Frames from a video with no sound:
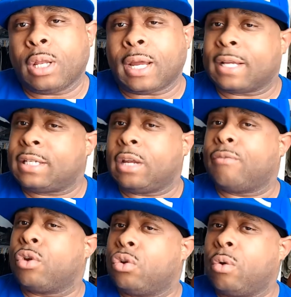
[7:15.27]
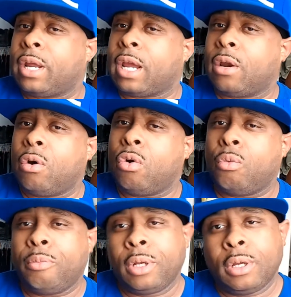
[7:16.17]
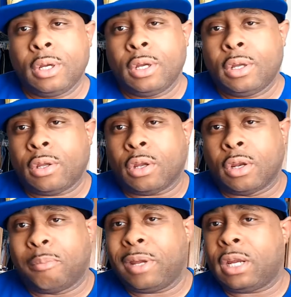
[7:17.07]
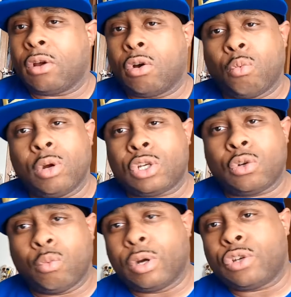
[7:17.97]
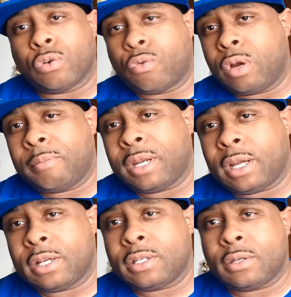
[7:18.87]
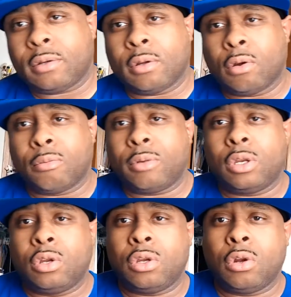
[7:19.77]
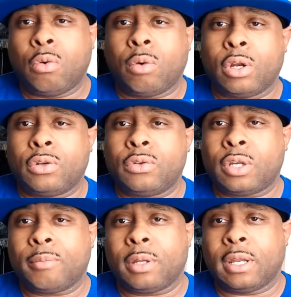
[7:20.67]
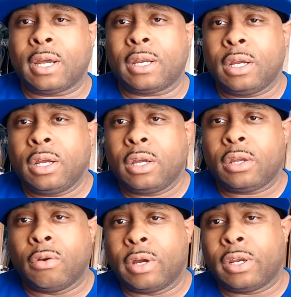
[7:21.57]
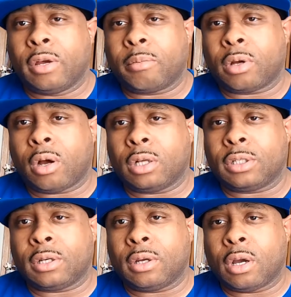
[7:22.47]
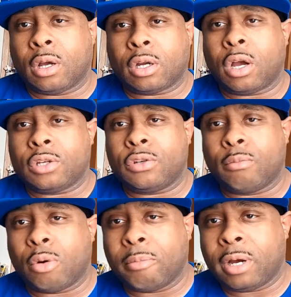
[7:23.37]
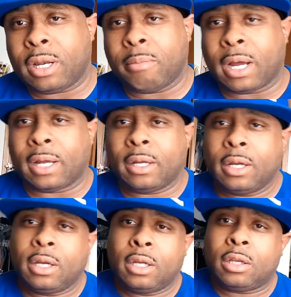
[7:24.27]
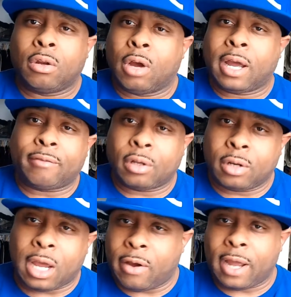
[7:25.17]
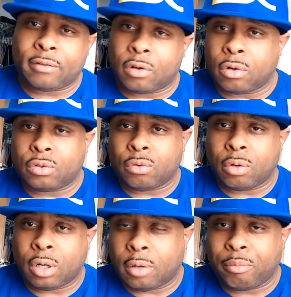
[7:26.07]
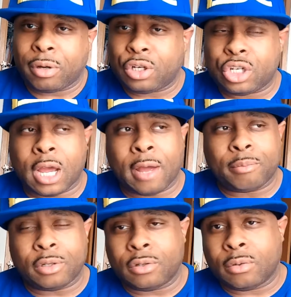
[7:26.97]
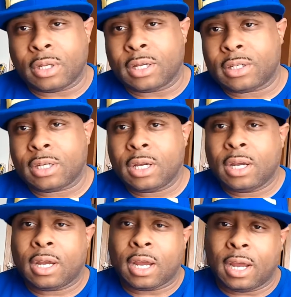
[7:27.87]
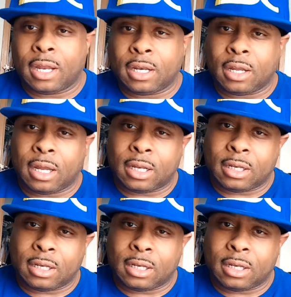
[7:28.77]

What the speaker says: like I said, if you're doing at home, depending on what your equipment is, you don't want to do something that you'll end up costing you more money by, I have to go to a print shop to do this, and